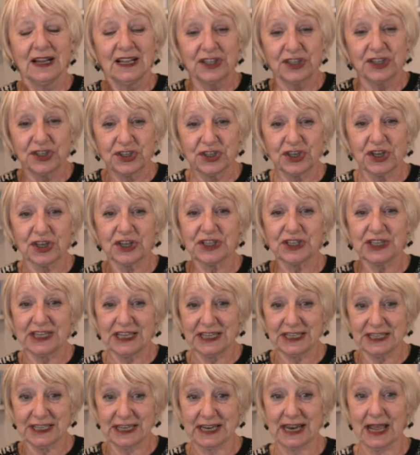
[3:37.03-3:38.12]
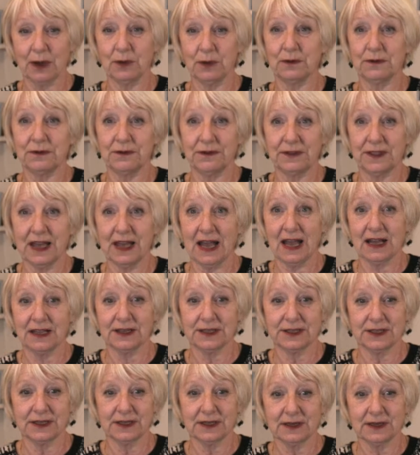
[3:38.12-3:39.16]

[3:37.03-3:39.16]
just listen out for that.